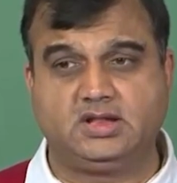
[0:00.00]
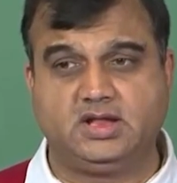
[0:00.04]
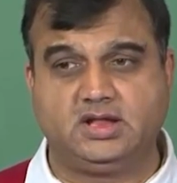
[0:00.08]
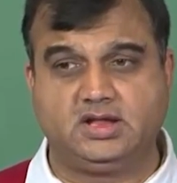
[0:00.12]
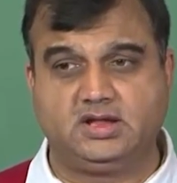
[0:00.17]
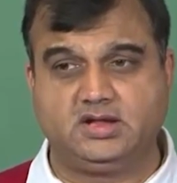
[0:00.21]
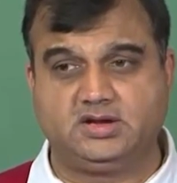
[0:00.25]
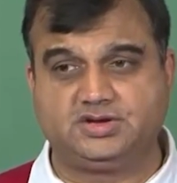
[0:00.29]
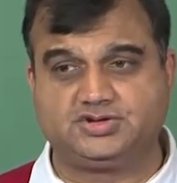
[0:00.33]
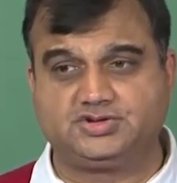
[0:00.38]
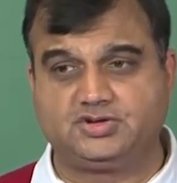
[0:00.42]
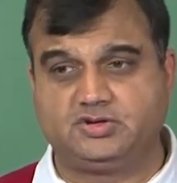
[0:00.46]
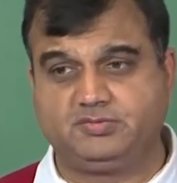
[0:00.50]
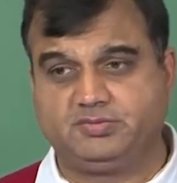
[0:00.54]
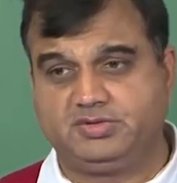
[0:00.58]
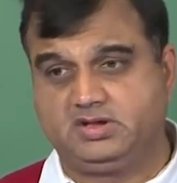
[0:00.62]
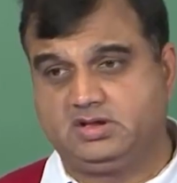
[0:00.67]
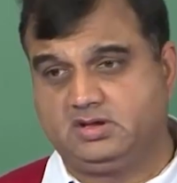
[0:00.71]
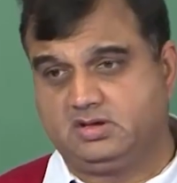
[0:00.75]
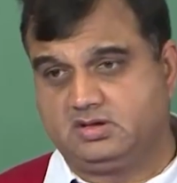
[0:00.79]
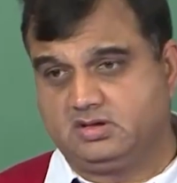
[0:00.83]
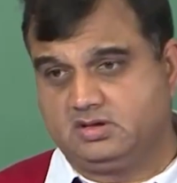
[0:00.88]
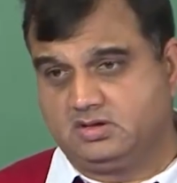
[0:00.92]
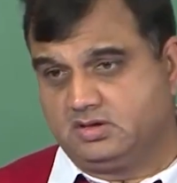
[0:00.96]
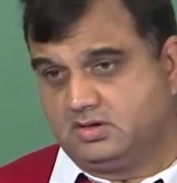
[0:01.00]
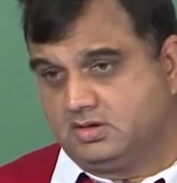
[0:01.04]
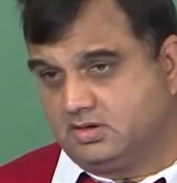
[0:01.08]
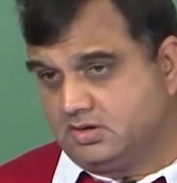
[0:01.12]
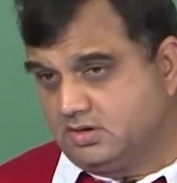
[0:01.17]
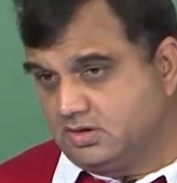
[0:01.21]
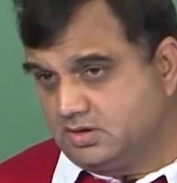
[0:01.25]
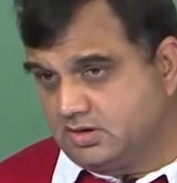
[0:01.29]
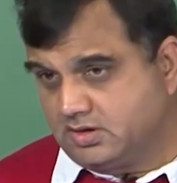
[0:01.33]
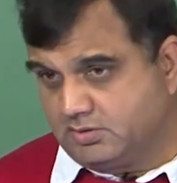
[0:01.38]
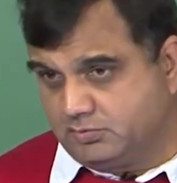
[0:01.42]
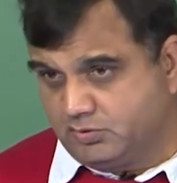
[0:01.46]
the air should be
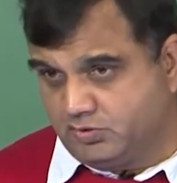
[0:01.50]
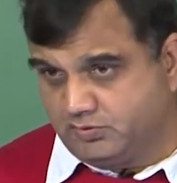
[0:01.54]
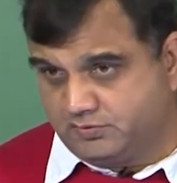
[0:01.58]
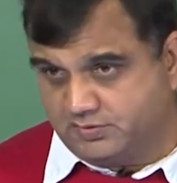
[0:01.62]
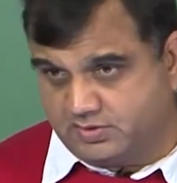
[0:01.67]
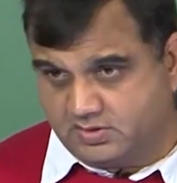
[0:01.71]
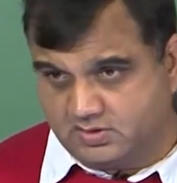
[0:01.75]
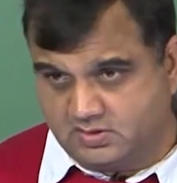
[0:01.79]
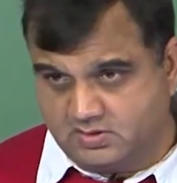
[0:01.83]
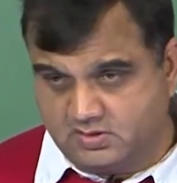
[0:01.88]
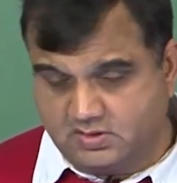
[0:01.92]
removed,